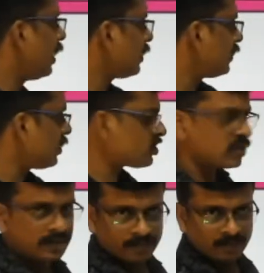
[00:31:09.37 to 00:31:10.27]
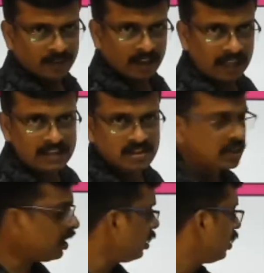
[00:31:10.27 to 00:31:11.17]
minus x is
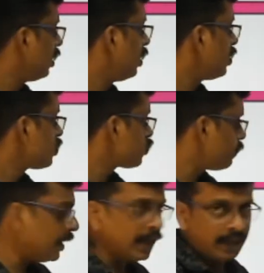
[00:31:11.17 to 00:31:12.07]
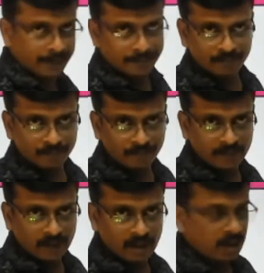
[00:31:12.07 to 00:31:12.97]
the speed.
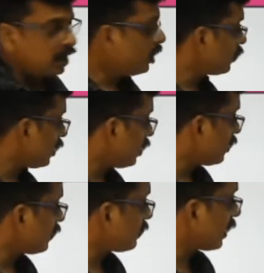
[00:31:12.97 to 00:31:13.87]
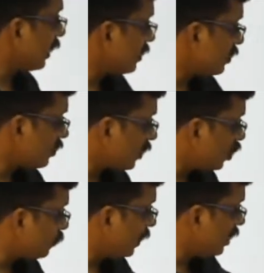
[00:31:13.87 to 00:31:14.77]
Is the second
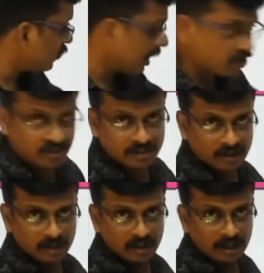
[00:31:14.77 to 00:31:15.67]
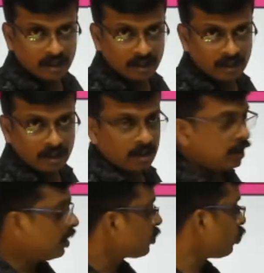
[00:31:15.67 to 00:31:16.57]
train speed is x.
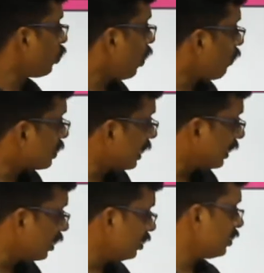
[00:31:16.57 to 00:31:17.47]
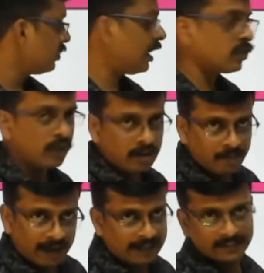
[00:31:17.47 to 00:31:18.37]
So overtaking, that is by
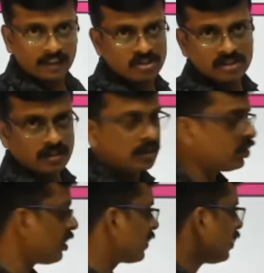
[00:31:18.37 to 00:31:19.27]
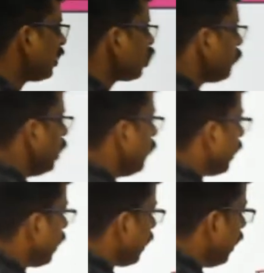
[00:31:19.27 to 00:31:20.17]
minus x. So resultant speed we
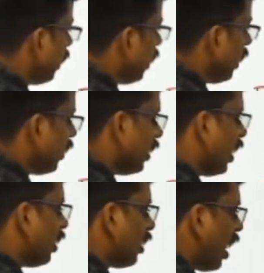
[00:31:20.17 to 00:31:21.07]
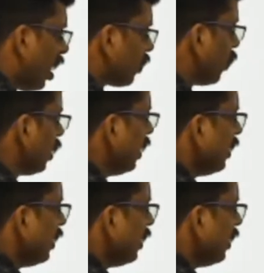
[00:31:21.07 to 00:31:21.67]
can take r or